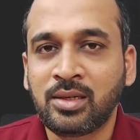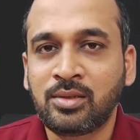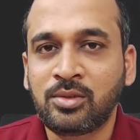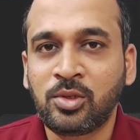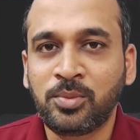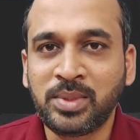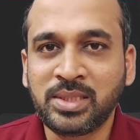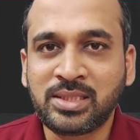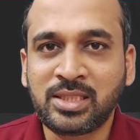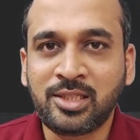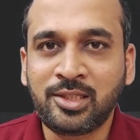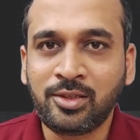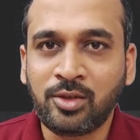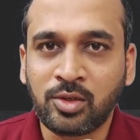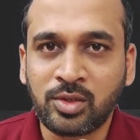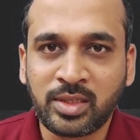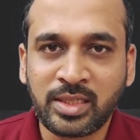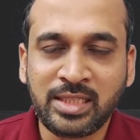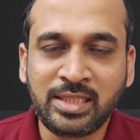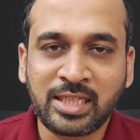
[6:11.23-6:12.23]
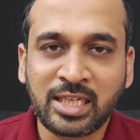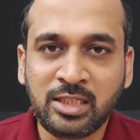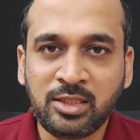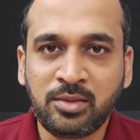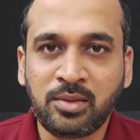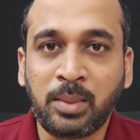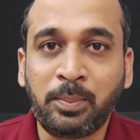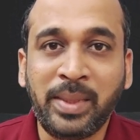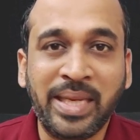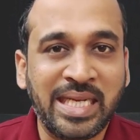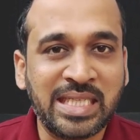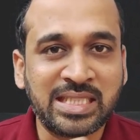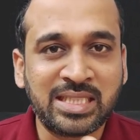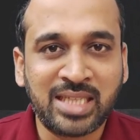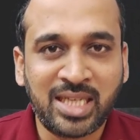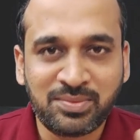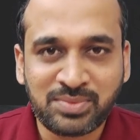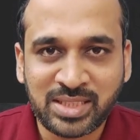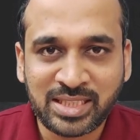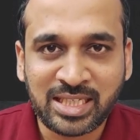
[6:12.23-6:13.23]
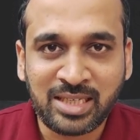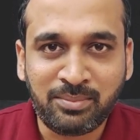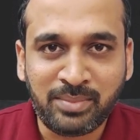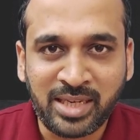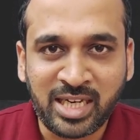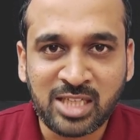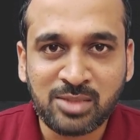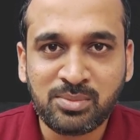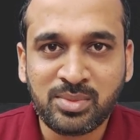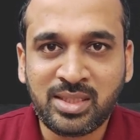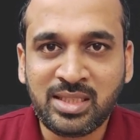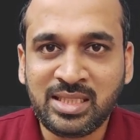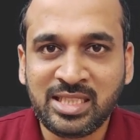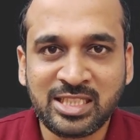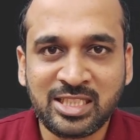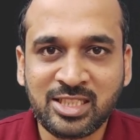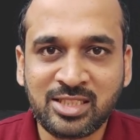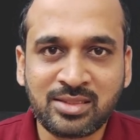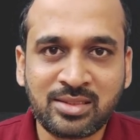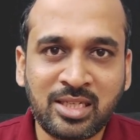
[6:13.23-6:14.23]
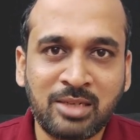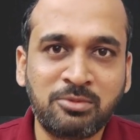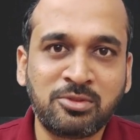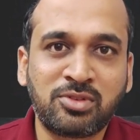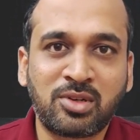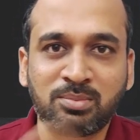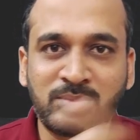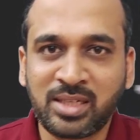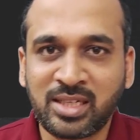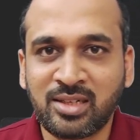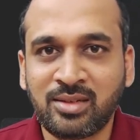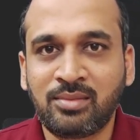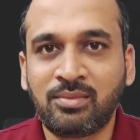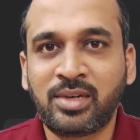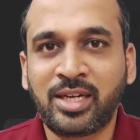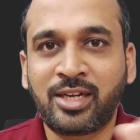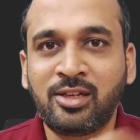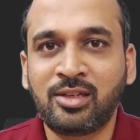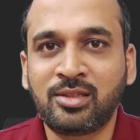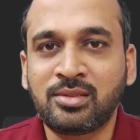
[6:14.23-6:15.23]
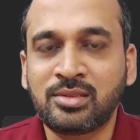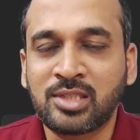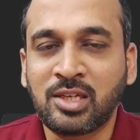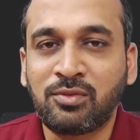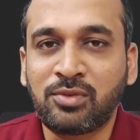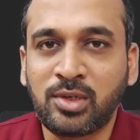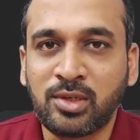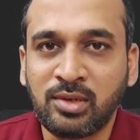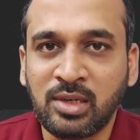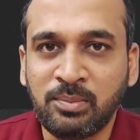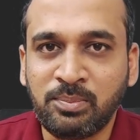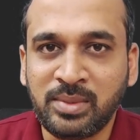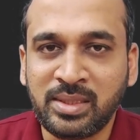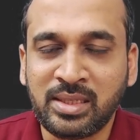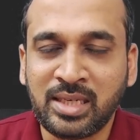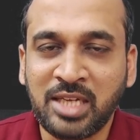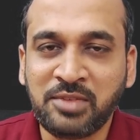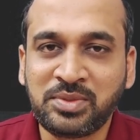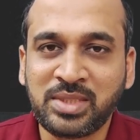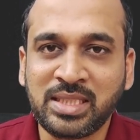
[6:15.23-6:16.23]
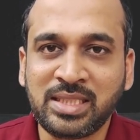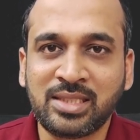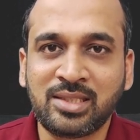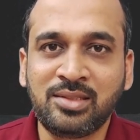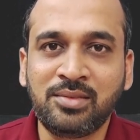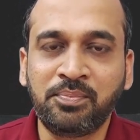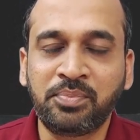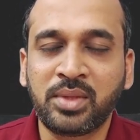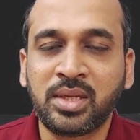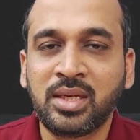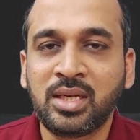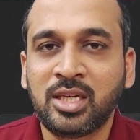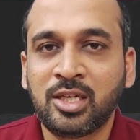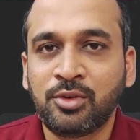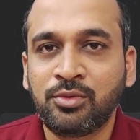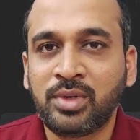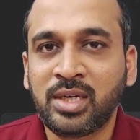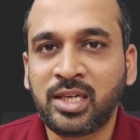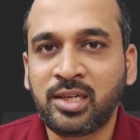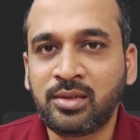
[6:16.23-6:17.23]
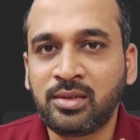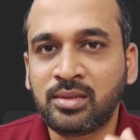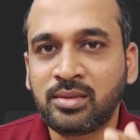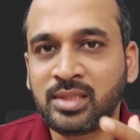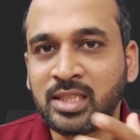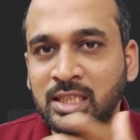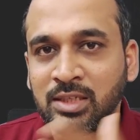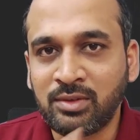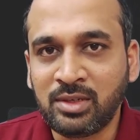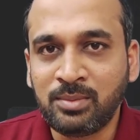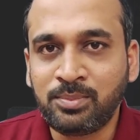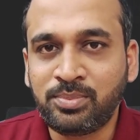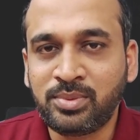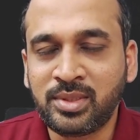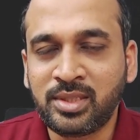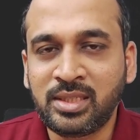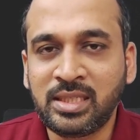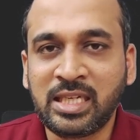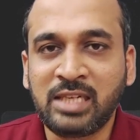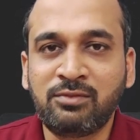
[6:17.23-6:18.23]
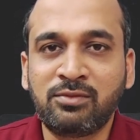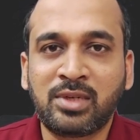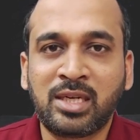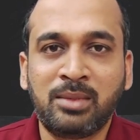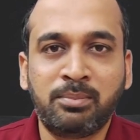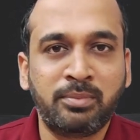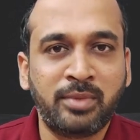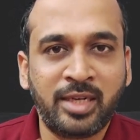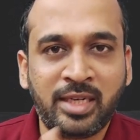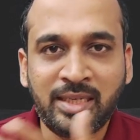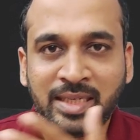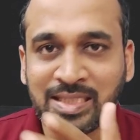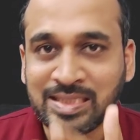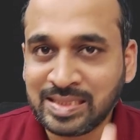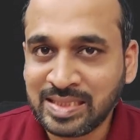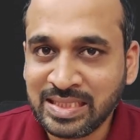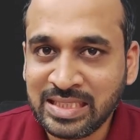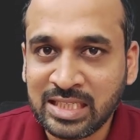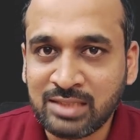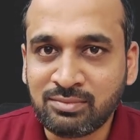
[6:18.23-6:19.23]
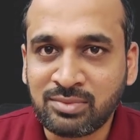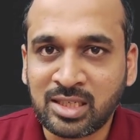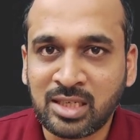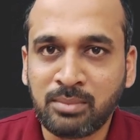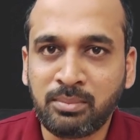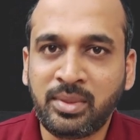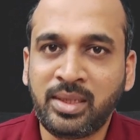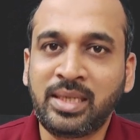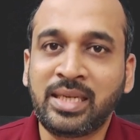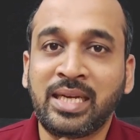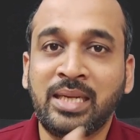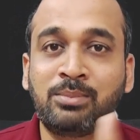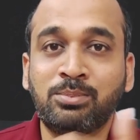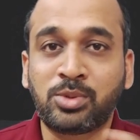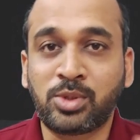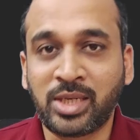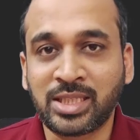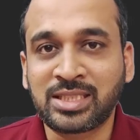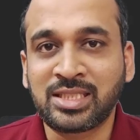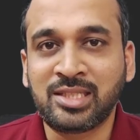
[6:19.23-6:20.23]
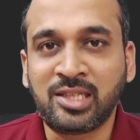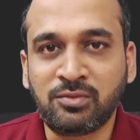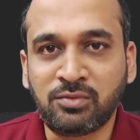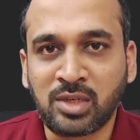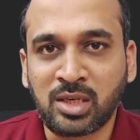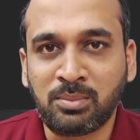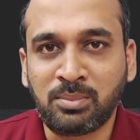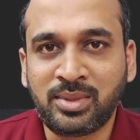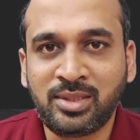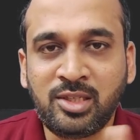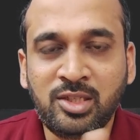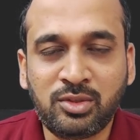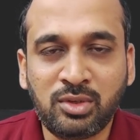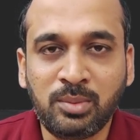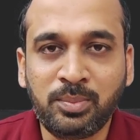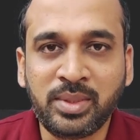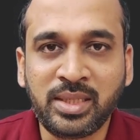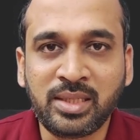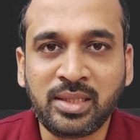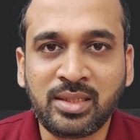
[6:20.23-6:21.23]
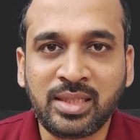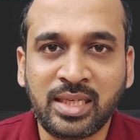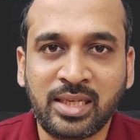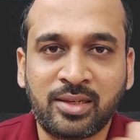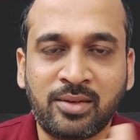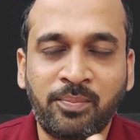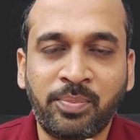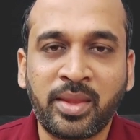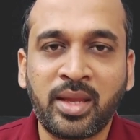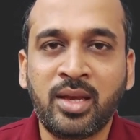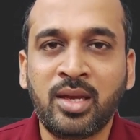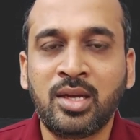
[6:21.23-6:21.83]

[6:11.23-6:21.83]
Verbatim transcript: to be say, or in the kind of application lifecycle management. This is comes from the regular software development lifecycle, where the development environment, testing environment, and production environment, it will be there.